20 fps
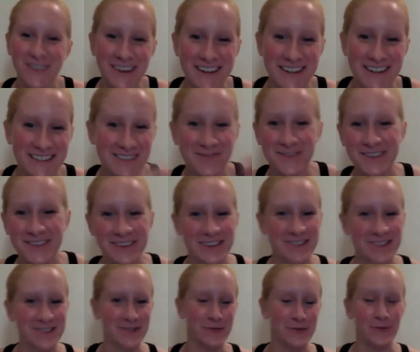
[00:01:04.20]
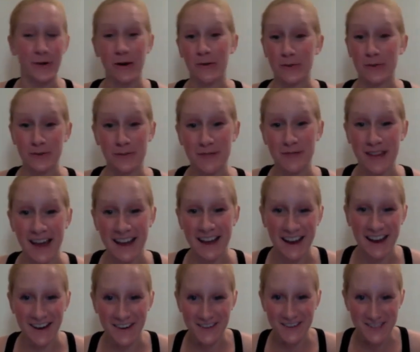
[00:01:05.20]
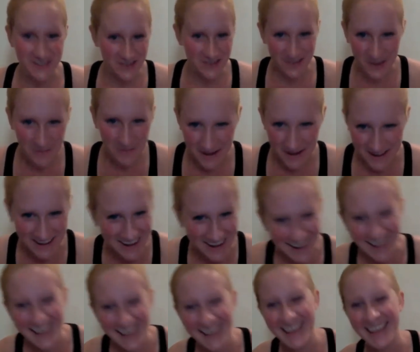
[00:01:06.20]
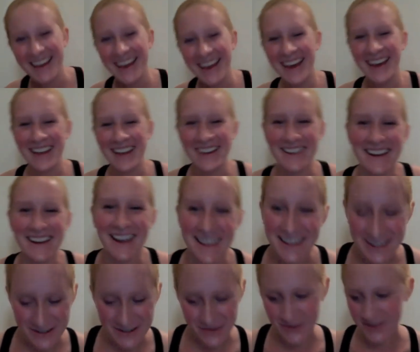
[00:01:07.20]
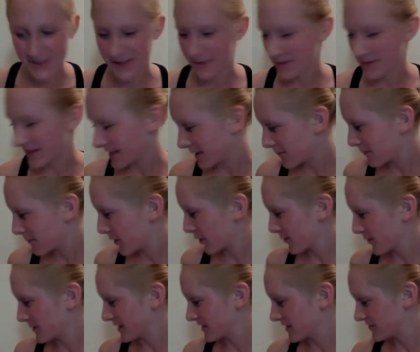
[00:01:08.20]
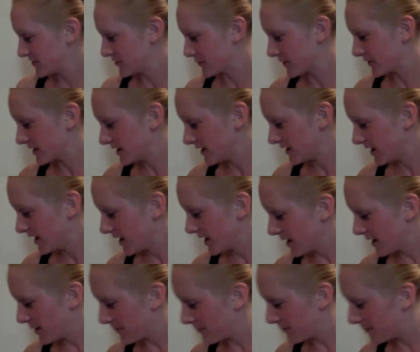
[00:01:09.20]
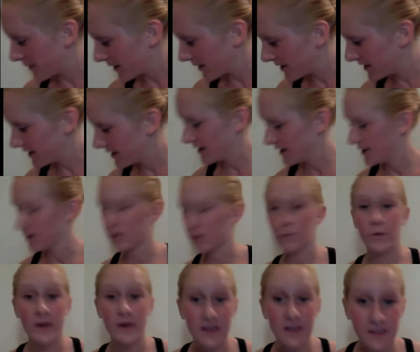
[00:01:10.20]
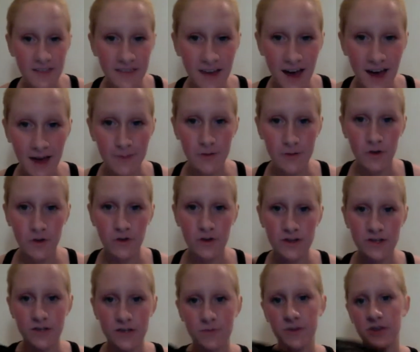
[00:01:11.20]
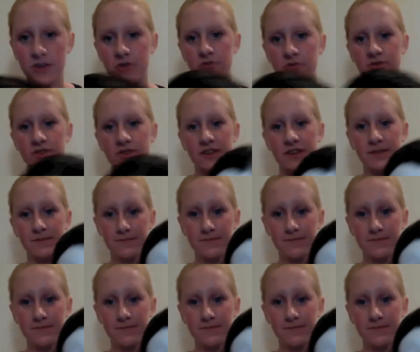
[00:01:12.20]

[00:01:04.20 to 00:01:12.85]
doesn't really do well with black hair, so I'm not gonna do something that permanent to it. But the wig that I'm going to be using